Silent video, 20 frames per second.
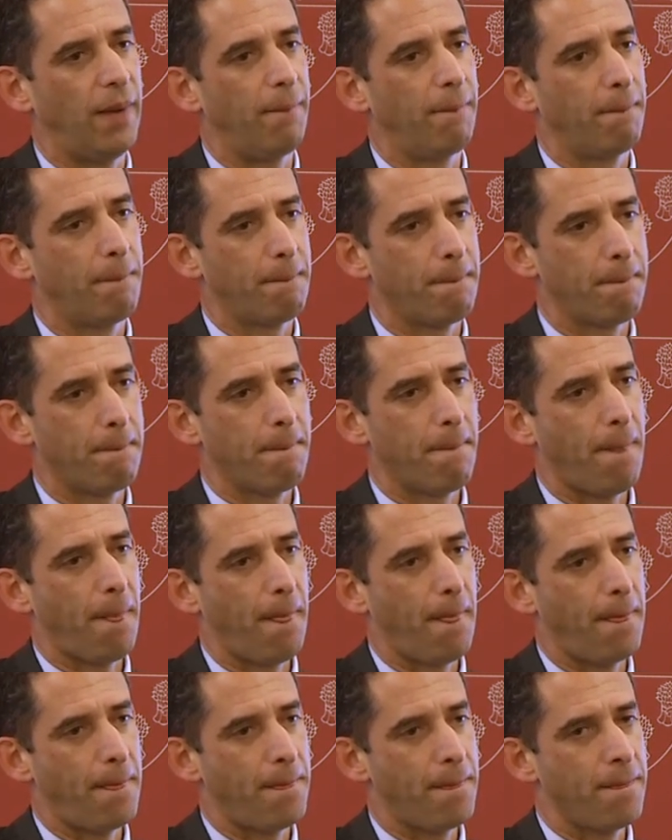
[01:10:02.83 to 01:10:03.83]
private
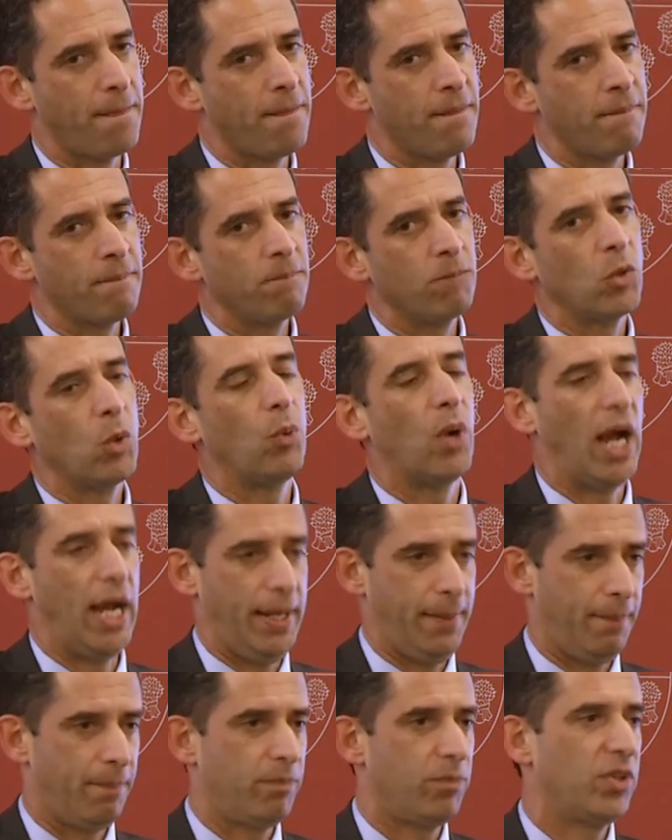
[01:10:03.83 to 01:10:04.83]
necessity case.
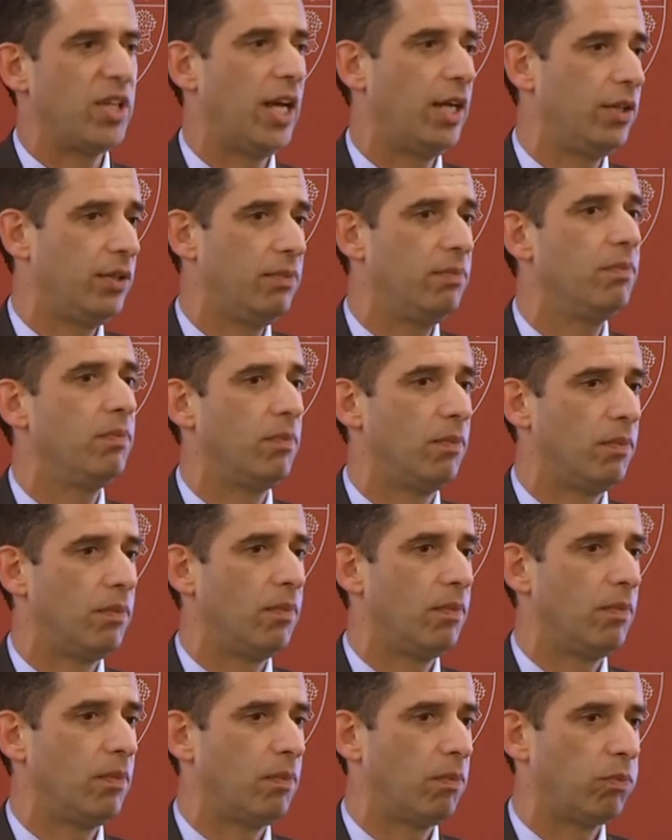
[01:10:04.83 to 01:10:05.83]
Right. Then it's an
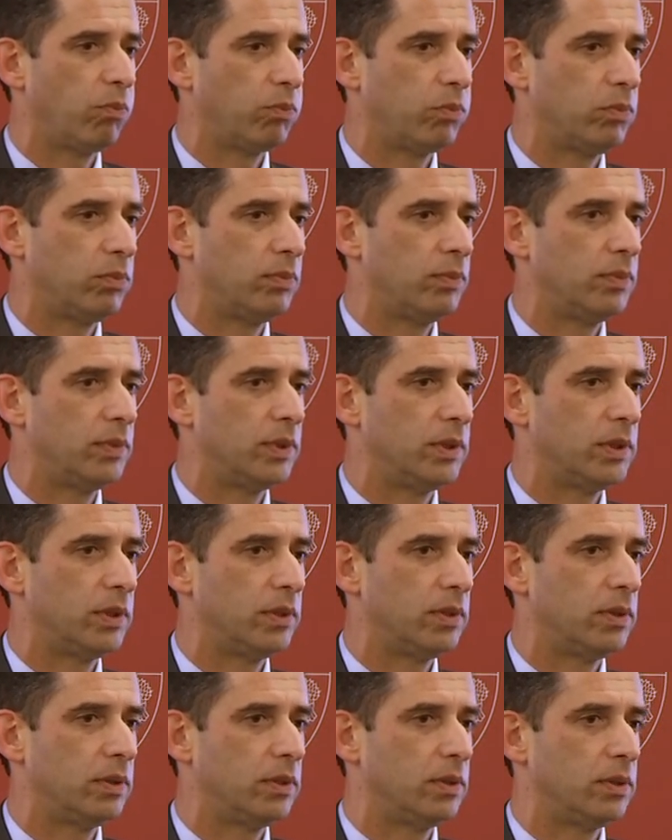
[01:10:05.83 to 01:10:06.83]
example of a tort law
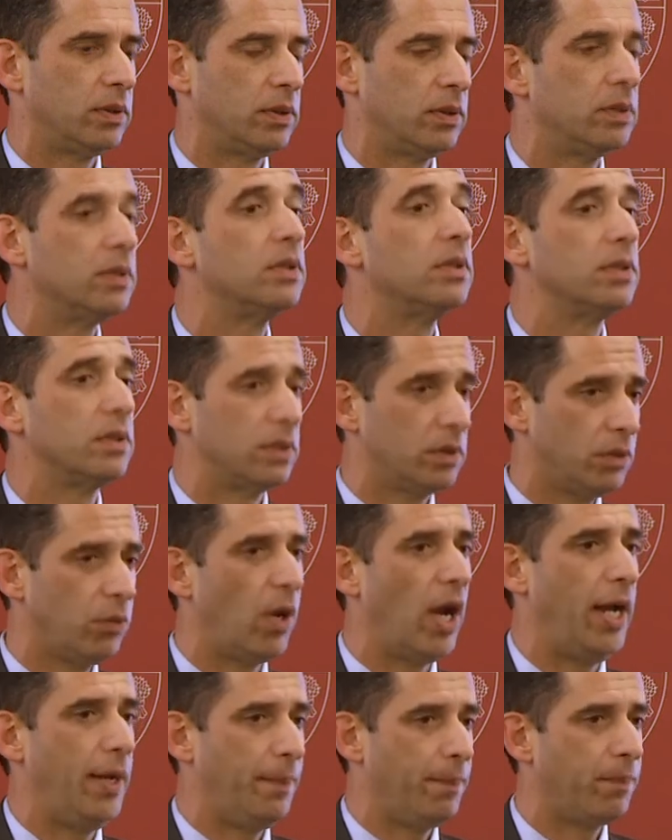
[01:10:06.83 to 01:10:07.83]
not providing an excuse.
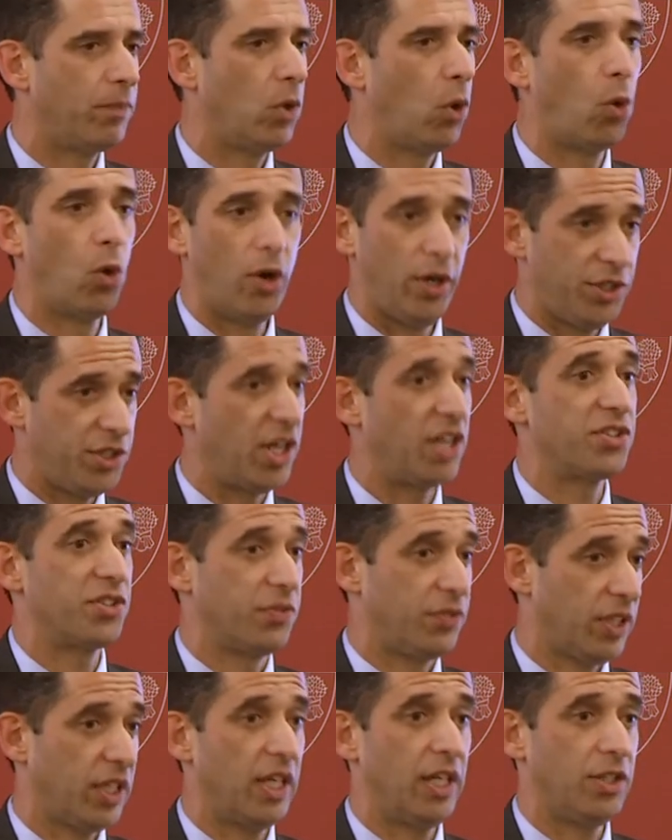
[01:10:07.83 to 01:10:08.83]
Right. Or a
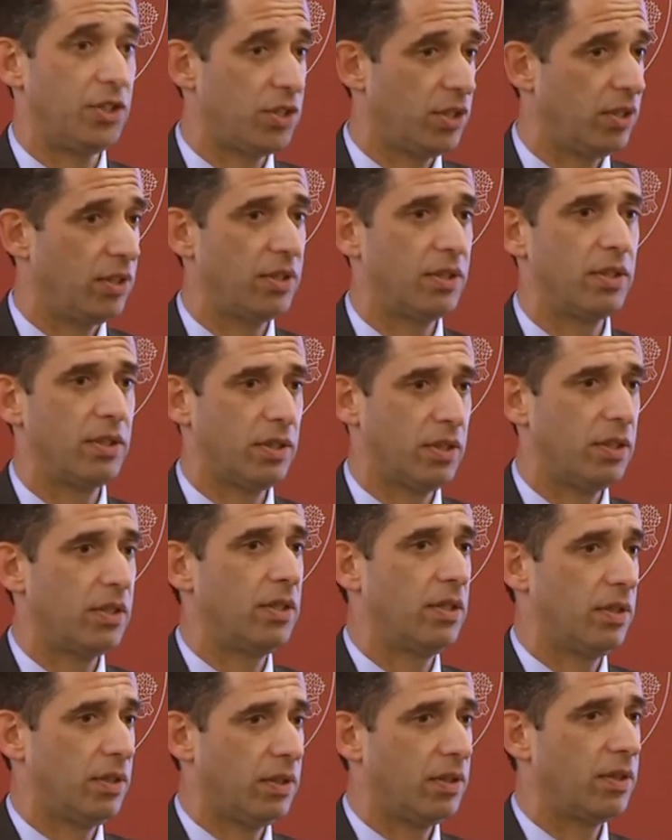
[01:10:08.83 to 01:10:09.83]
justification. Or a justification.
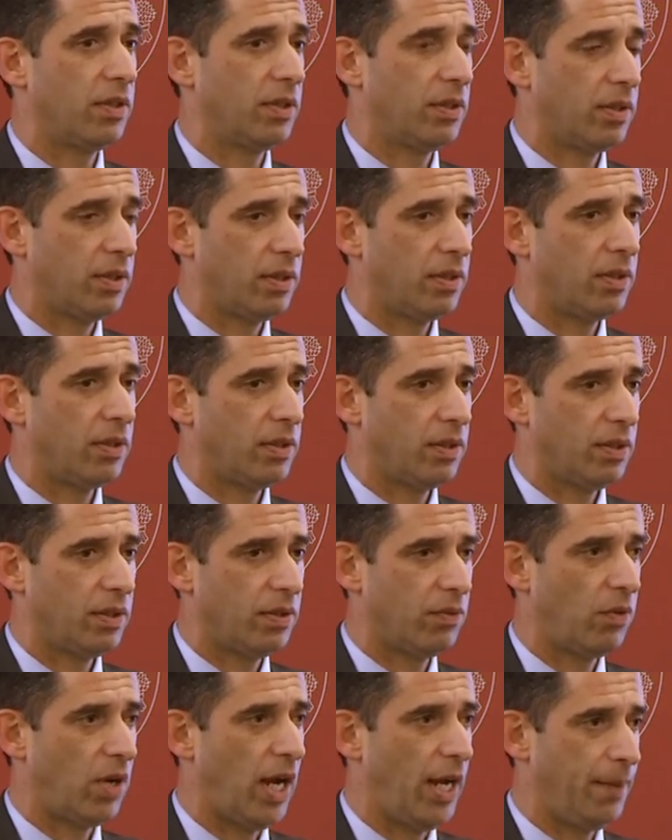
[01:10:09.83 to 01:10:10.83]
When I say it's public
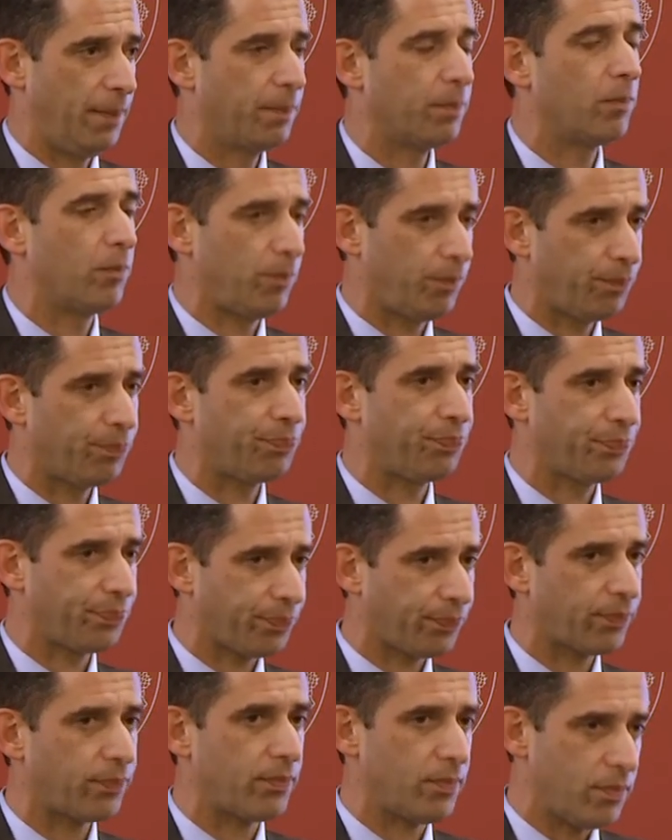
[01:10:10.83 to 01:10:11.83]
necessity, right. I take it, your
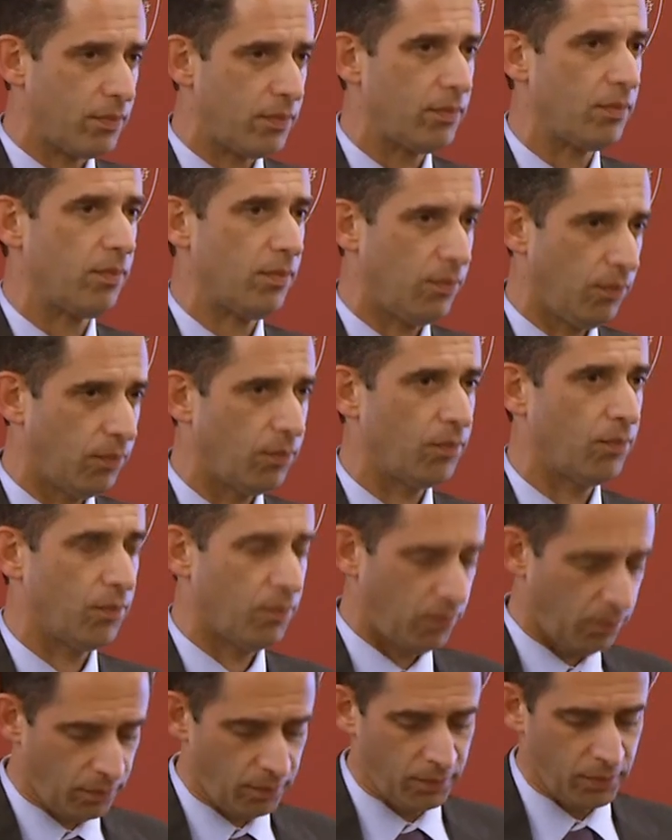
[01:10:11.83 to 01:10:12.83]
property, I don't
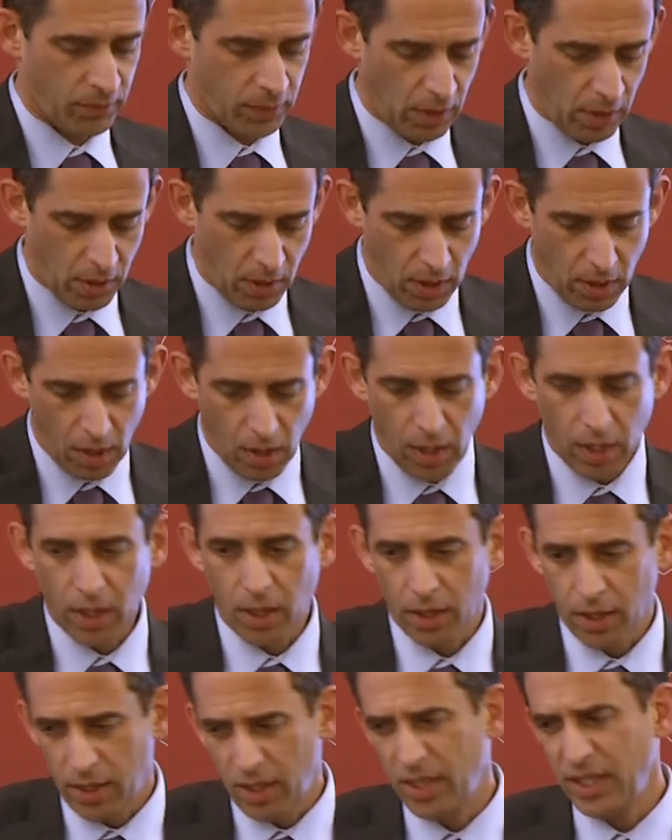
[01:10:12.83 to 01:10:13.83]
pay. You say
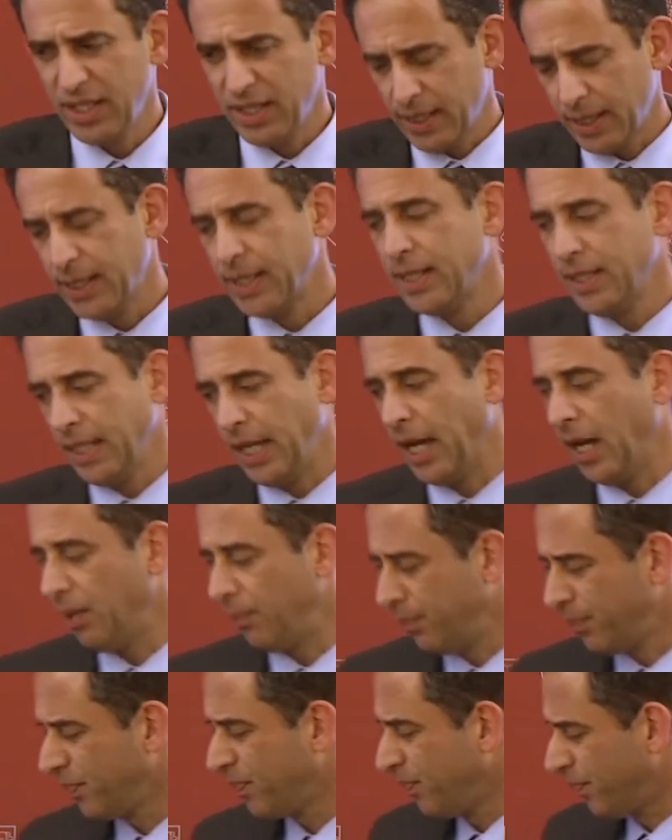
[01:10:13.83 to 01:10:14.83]
that's not an excuse. Yeah.
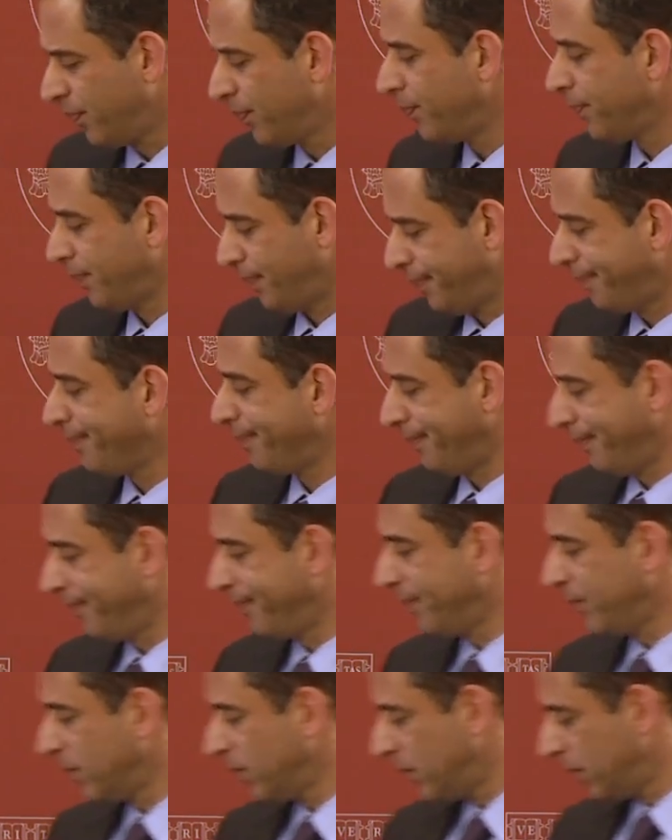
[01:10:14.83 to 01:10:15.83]
No, I got it all wrong.
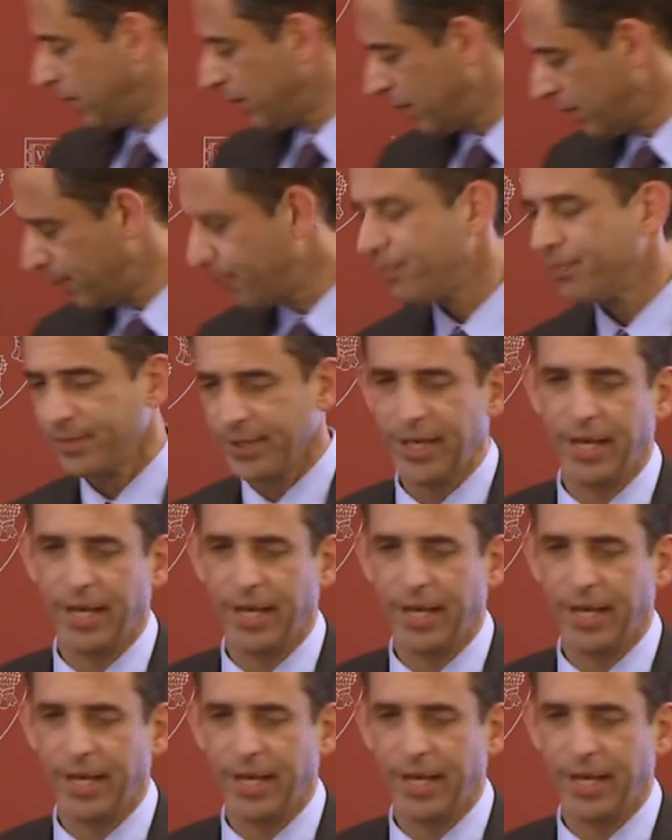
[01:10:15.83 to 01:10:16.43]
It's something else.